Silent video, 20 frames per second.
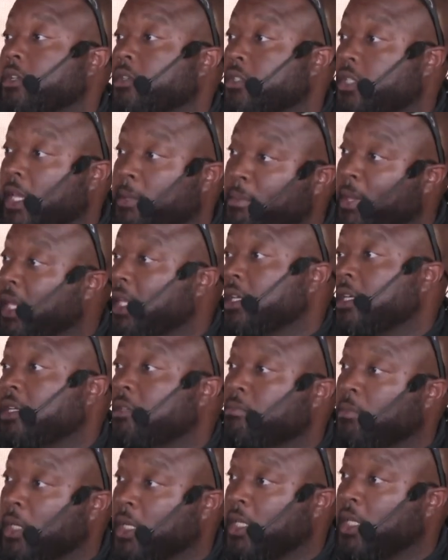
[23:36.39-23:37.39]
They made good
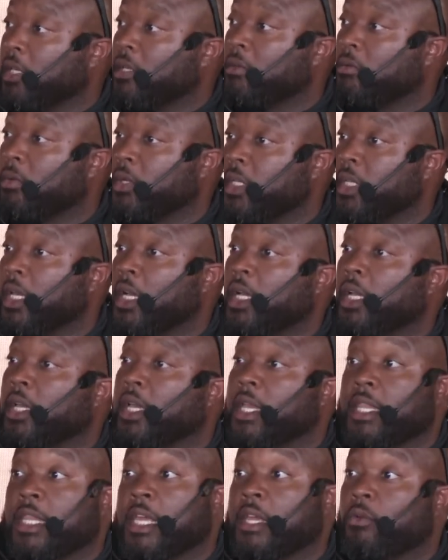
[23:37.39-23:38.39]
money, whatnot. And
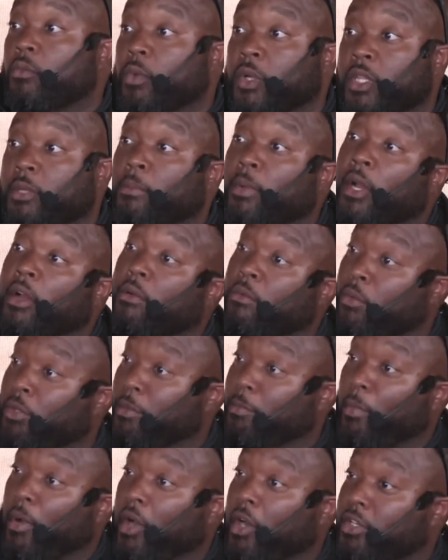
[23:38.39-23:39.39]
then when the bars